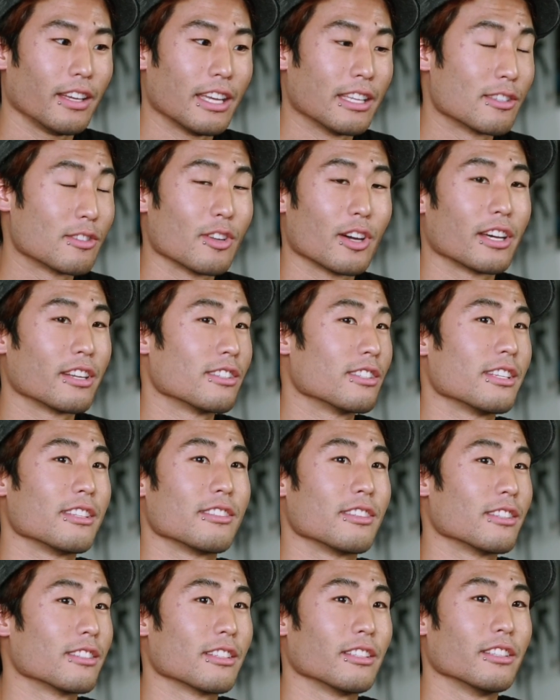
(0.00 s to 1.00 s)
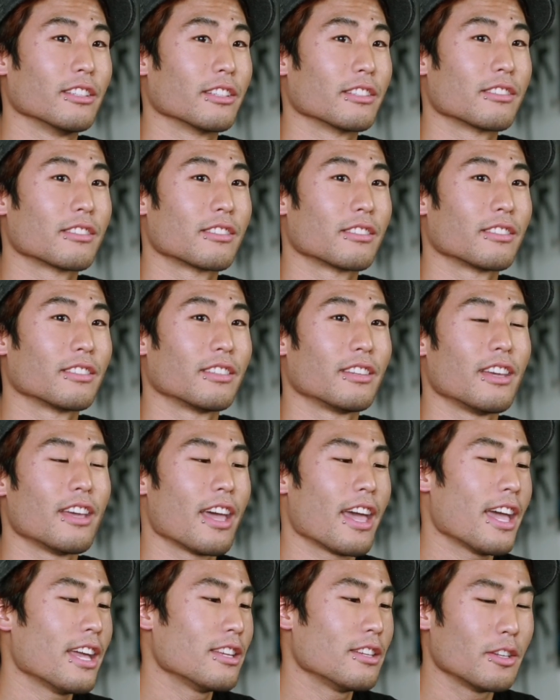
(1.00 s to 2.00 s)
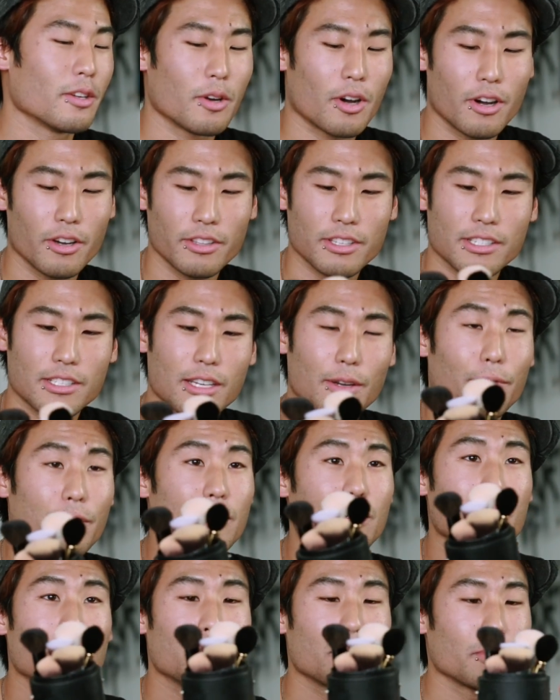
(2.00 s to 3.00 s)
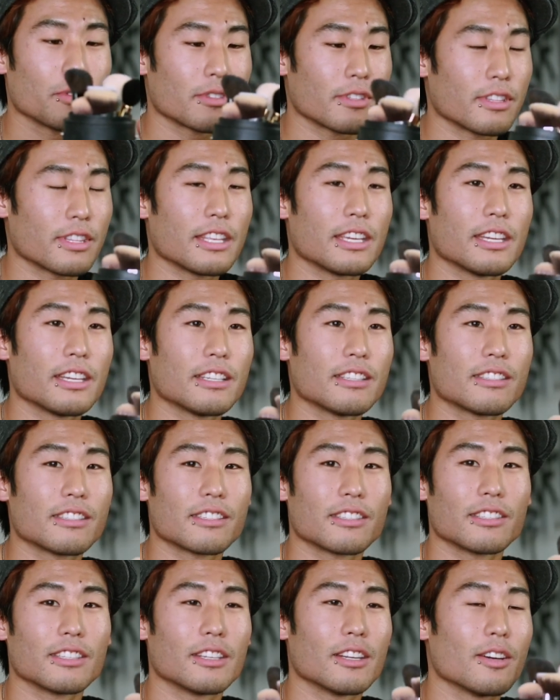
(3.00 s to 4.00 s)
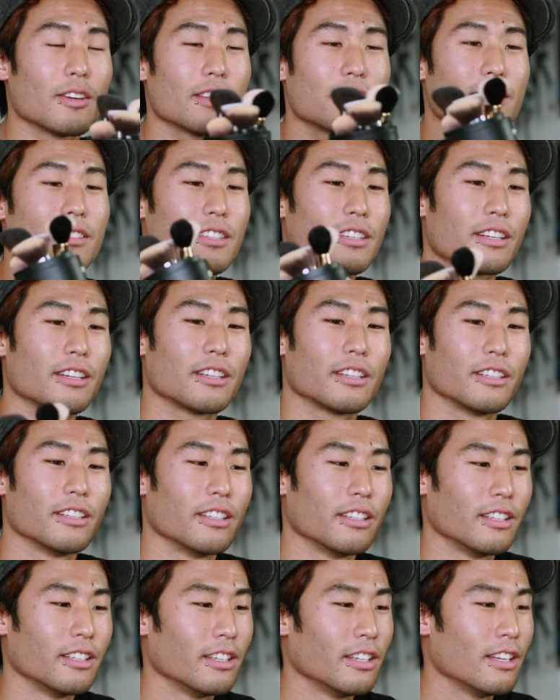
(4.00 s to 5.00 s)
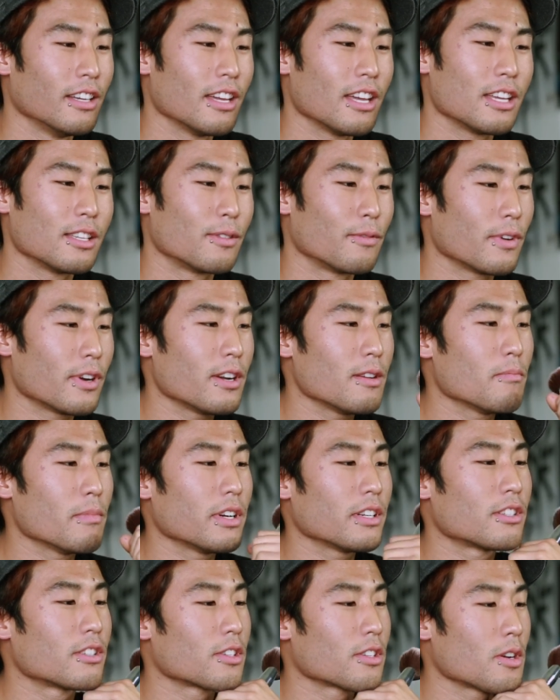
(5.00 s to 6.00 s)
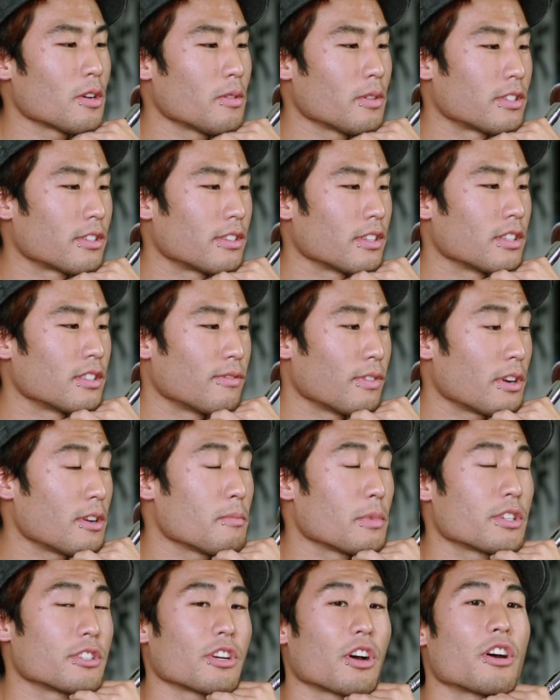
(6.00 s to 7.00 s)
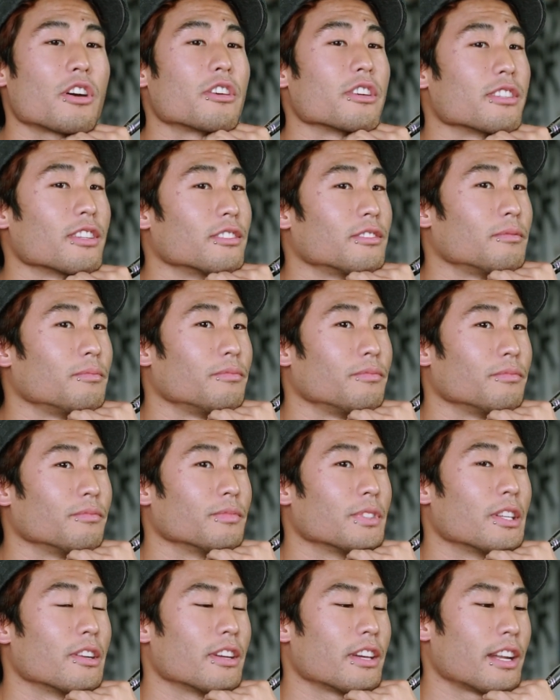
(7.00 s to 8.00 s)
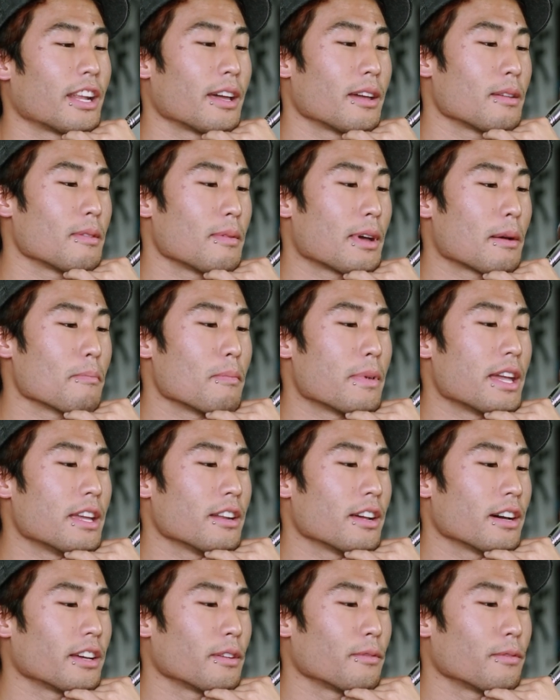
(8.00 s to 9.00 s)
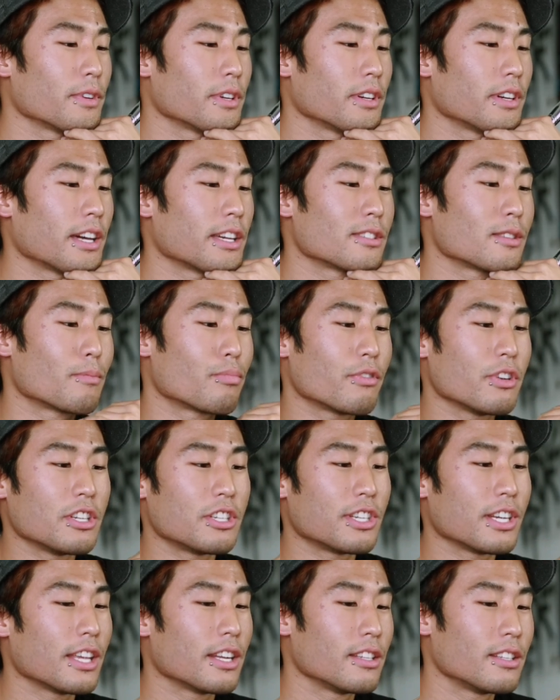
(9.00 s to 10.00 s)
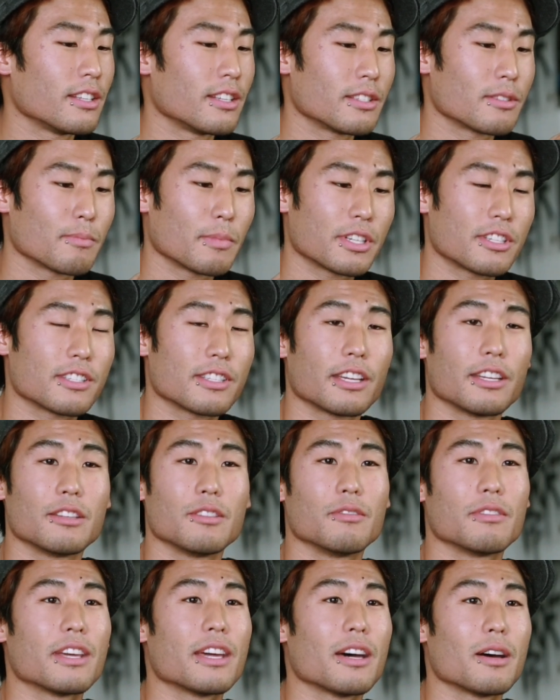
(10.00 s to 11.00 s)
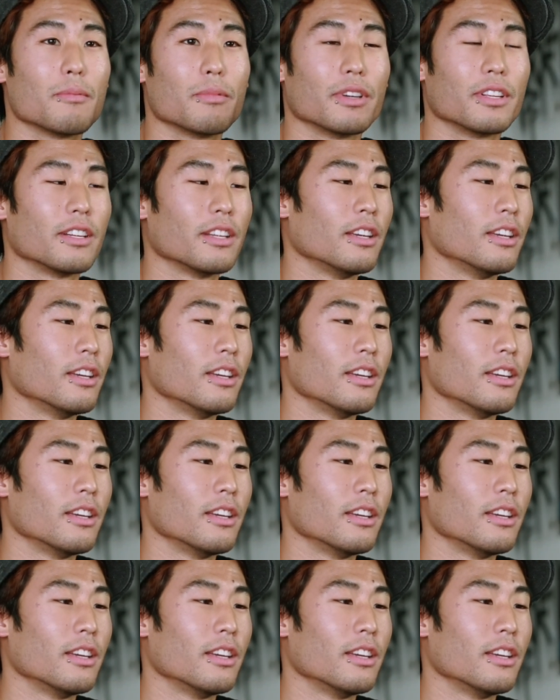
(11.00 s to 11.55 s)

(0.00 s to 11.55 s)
it's not as easy as it looks. And you know, all these different tools and things, you know, it's uh, it's very much so, it's it's very much art, you know, and I, I may not have uh, as appreciated it as much as I do now, but